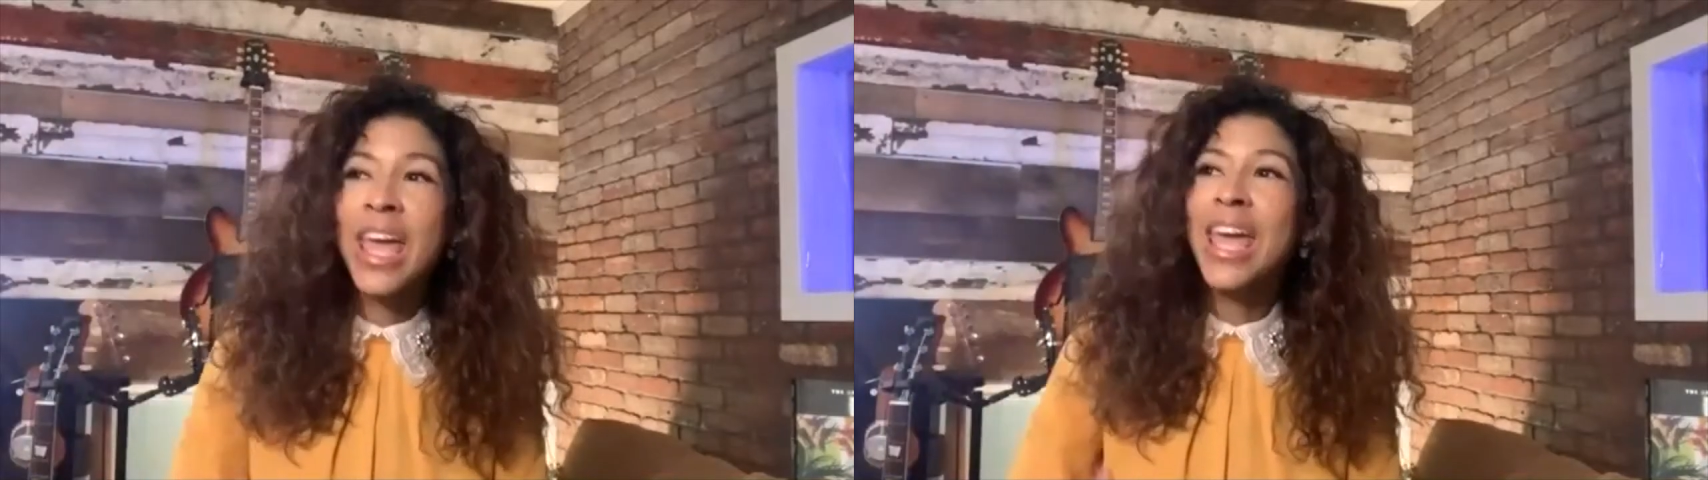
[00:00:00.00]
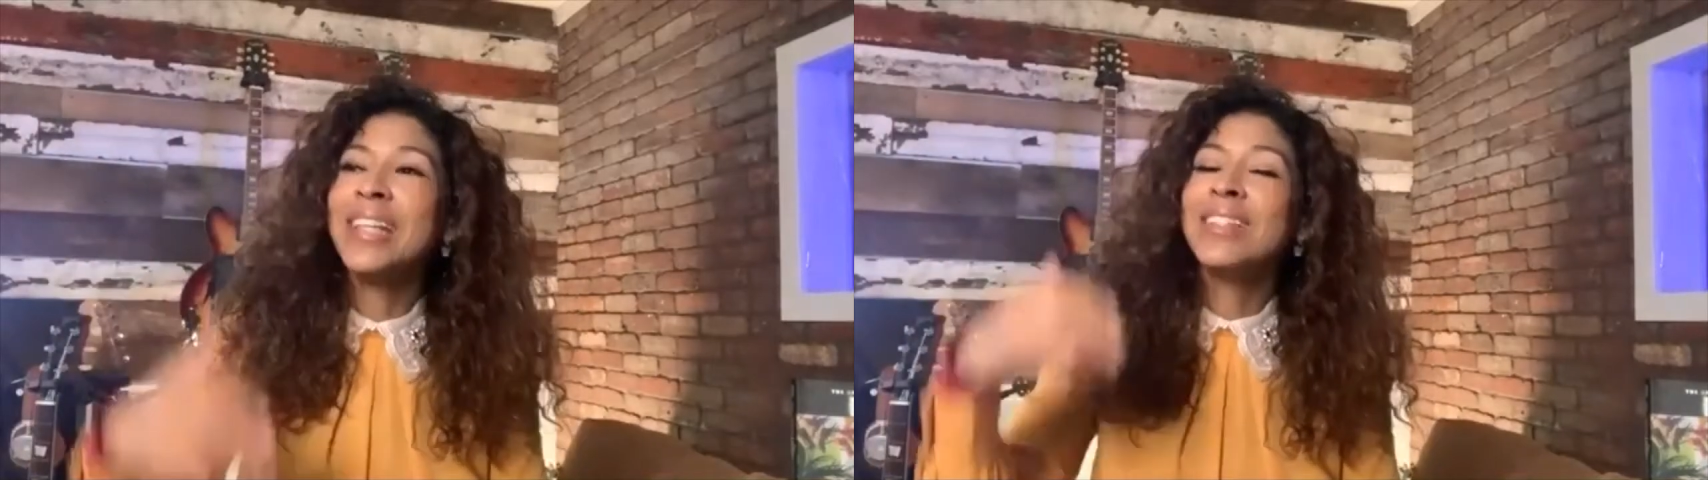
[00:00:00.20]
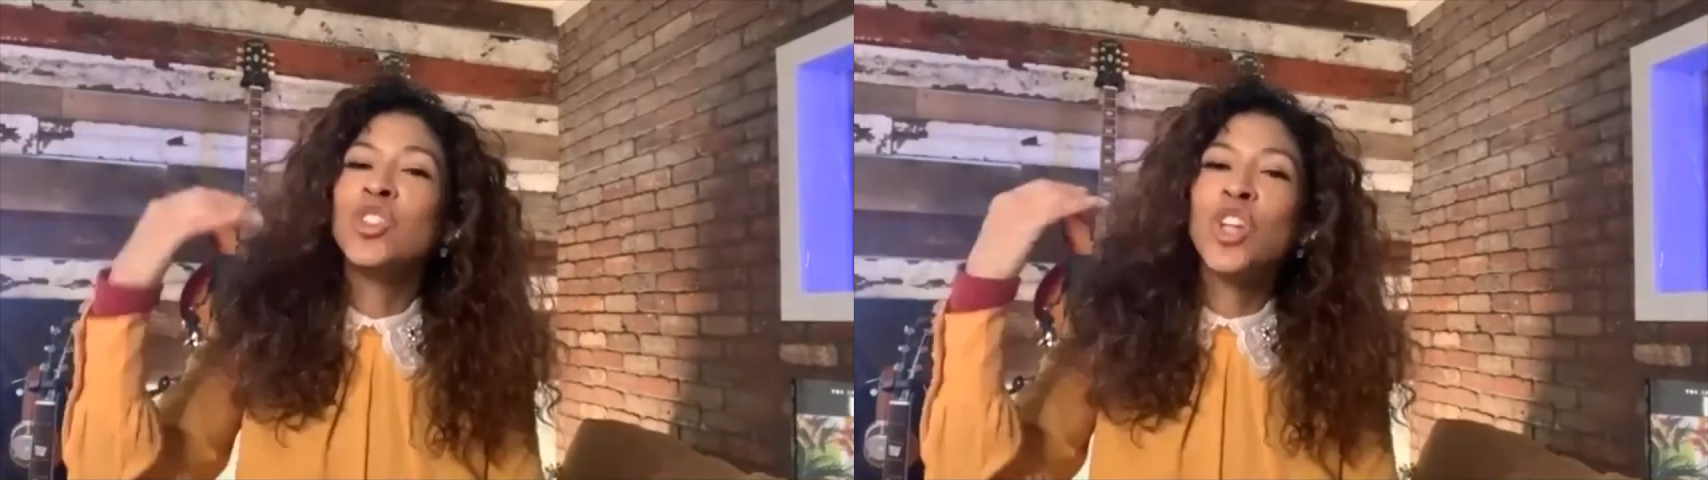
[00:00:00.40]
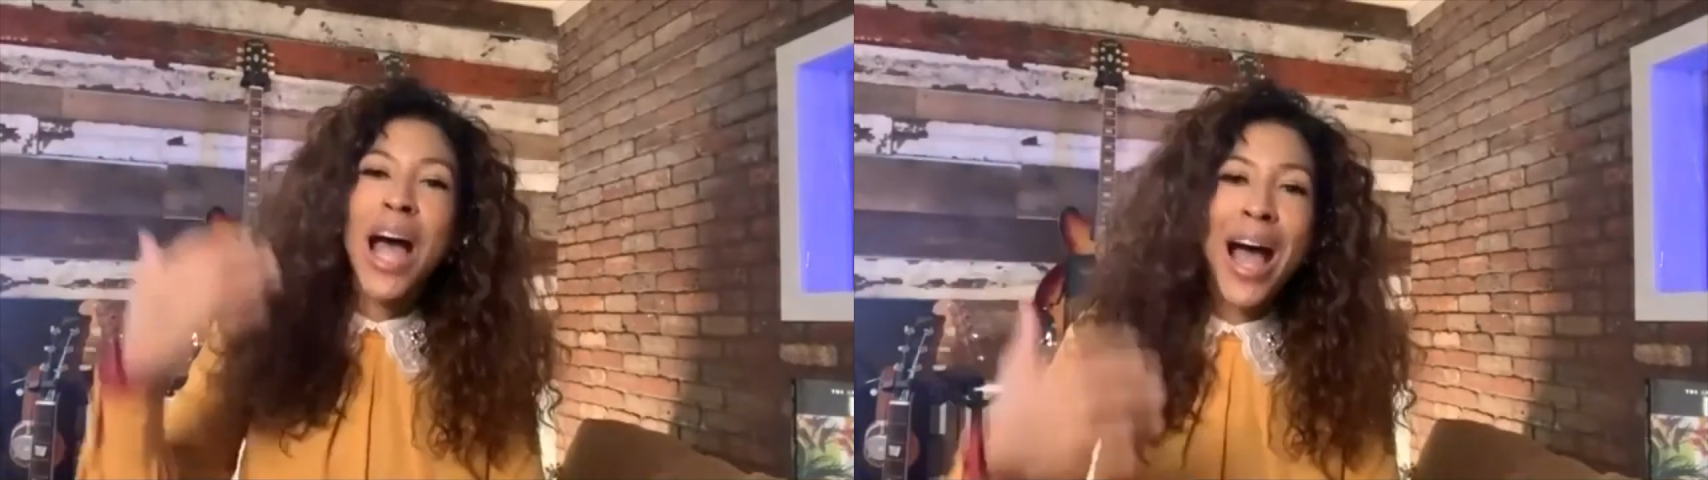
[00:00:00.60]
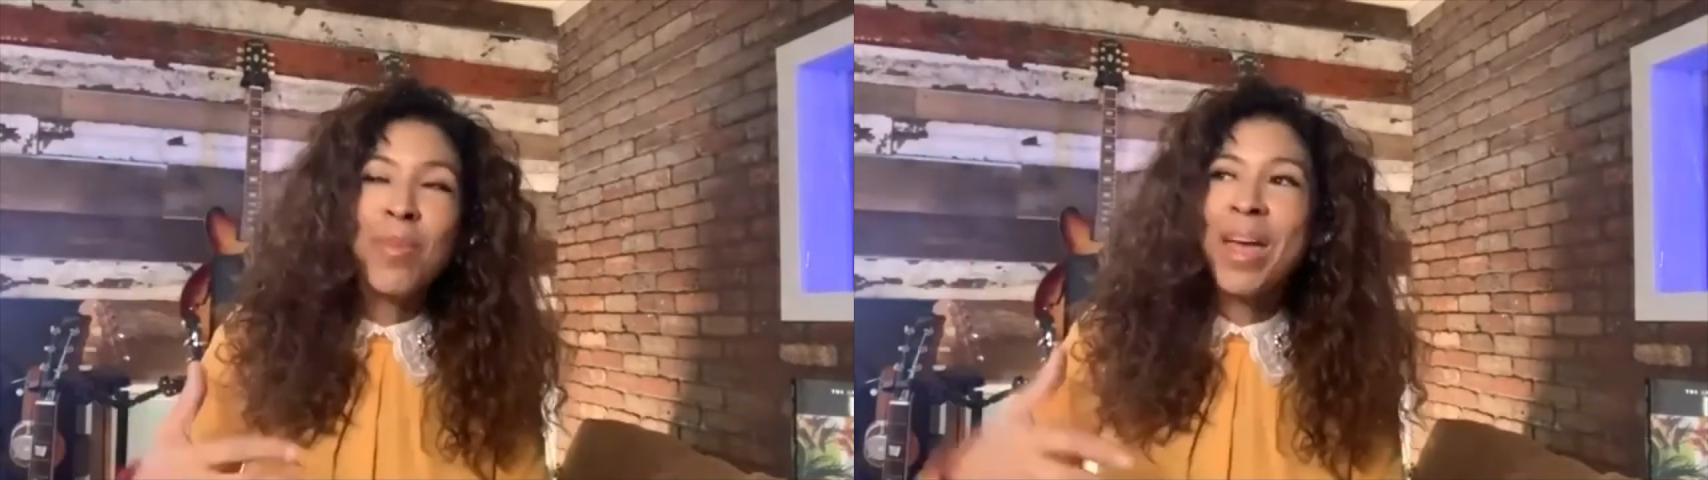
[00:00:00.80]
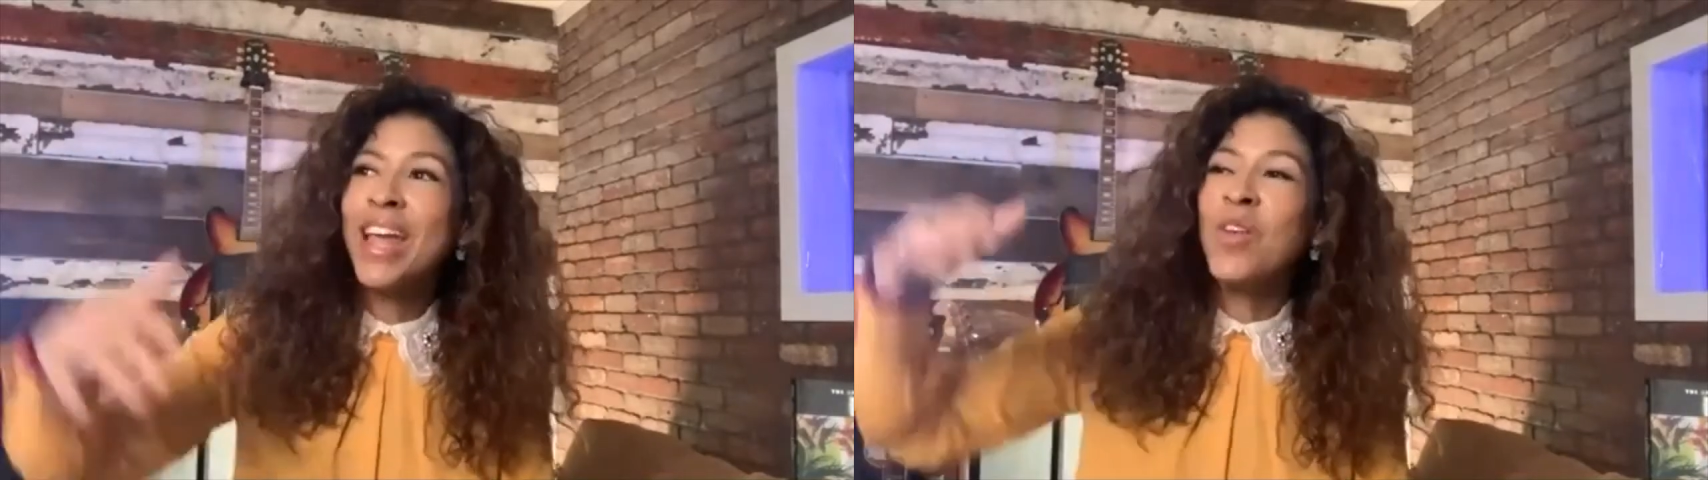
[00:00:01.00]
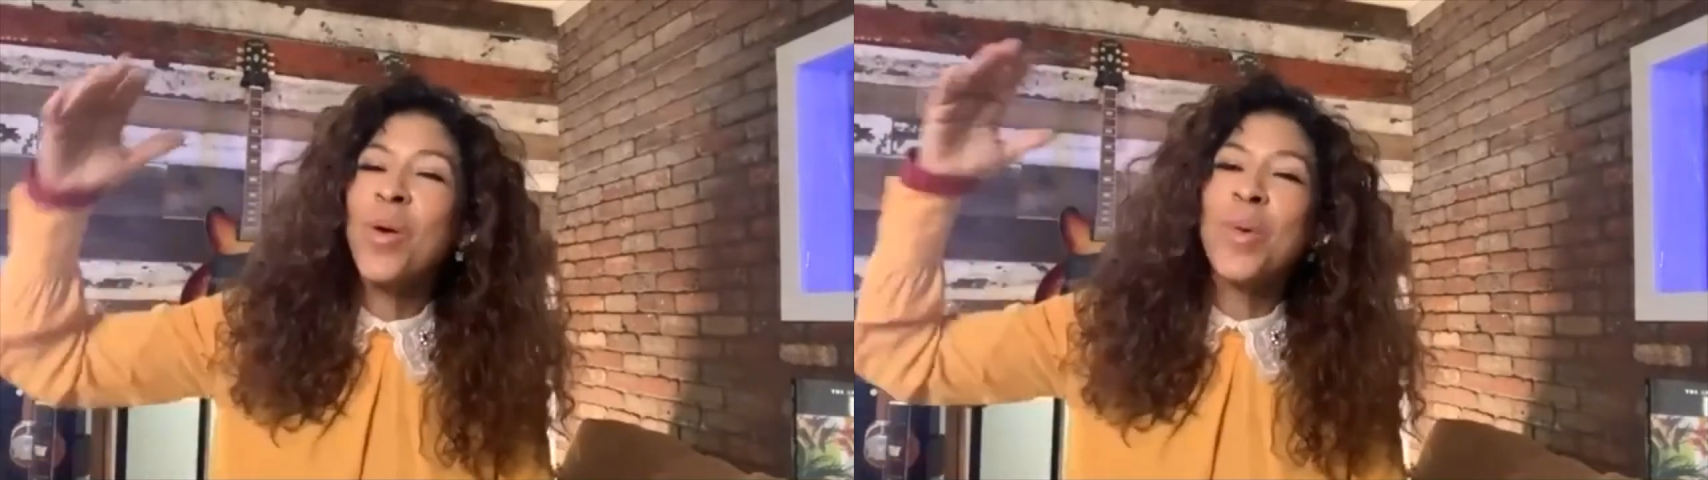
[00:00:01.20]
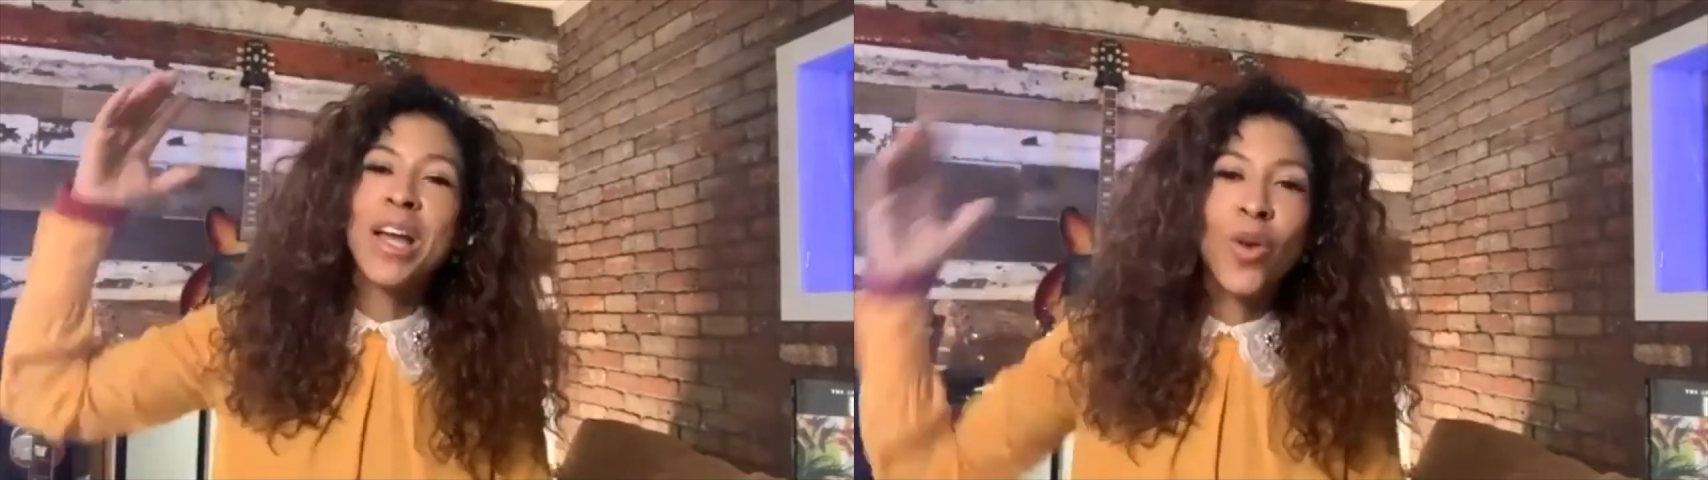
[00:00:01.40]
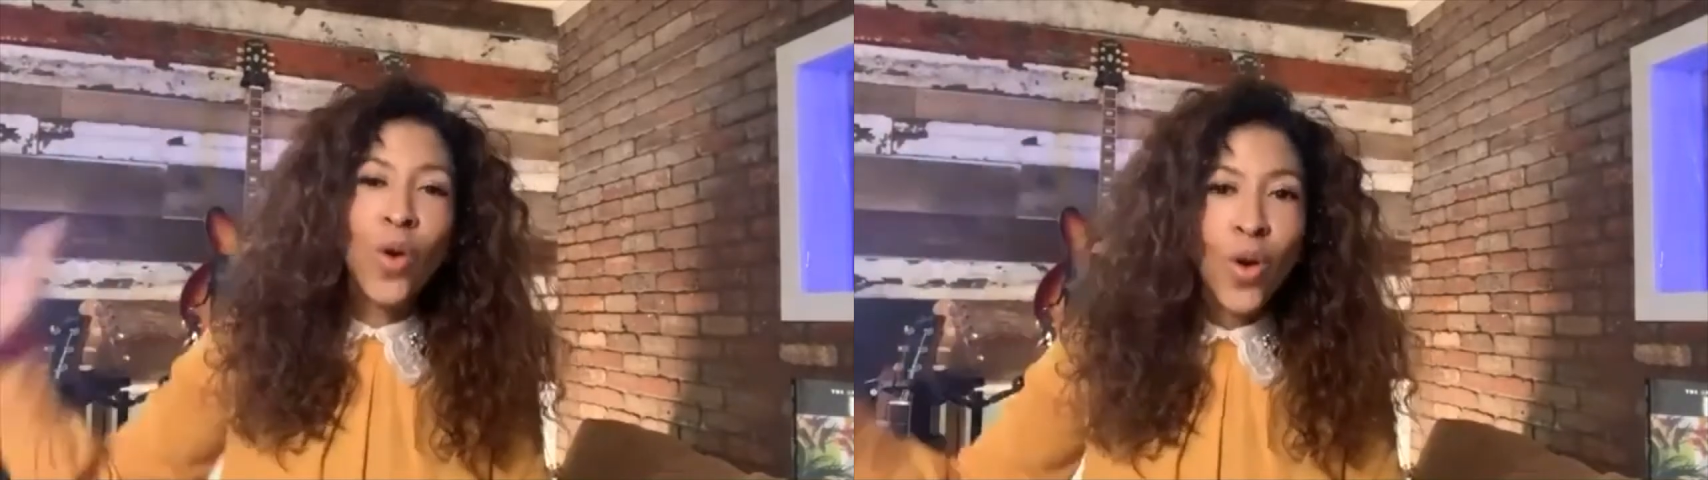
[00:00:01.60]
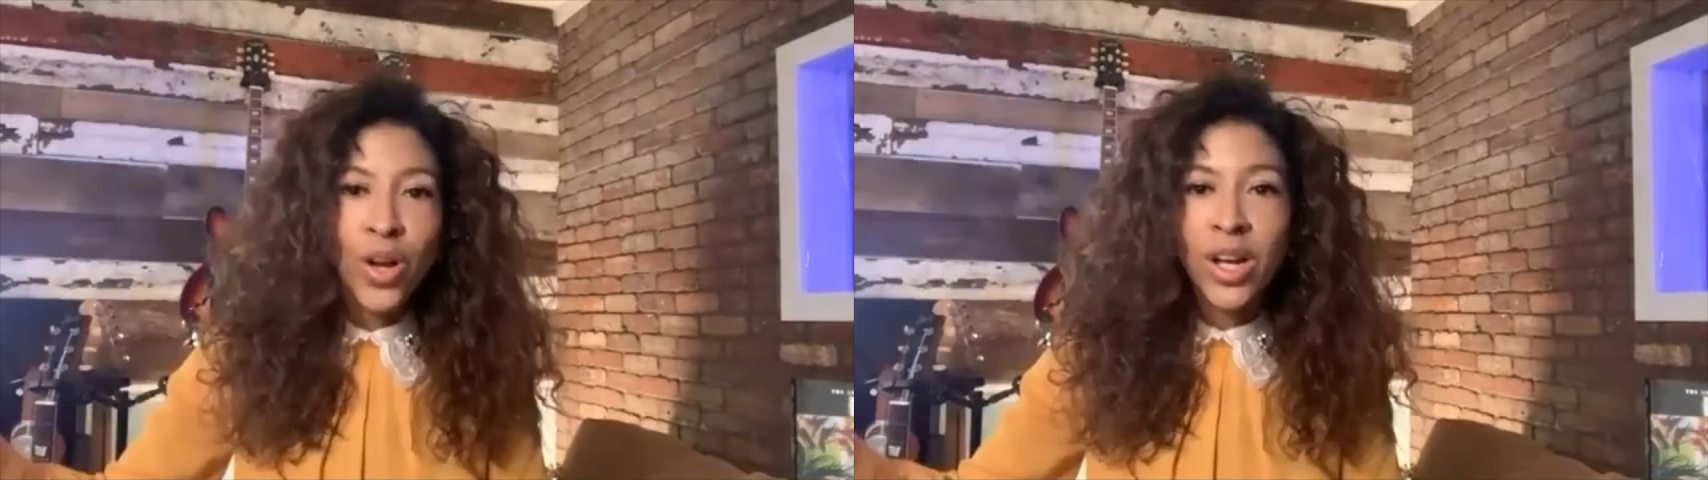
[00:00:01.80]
a job in Nueva York.